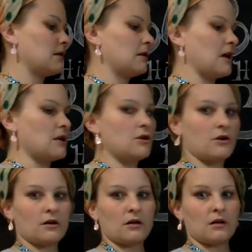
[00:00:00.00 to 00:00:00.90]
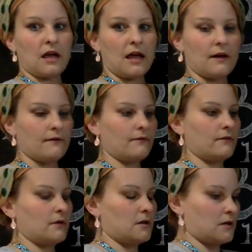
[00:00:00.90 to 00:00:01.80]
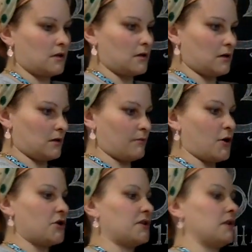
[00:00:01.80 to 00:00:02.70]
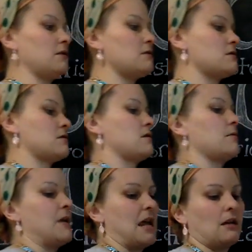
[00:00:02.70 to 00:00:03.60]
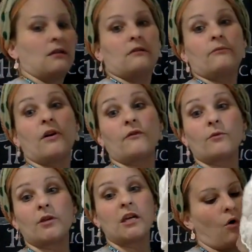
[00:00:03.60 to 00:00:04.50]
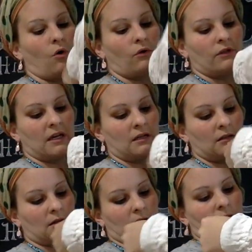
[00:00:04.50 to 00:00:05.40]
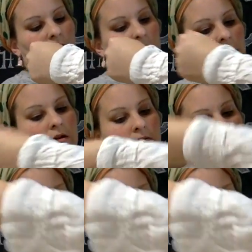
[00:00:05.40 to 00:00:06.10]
Then you're gonna have your person, your maid, preferably, hold this, okay?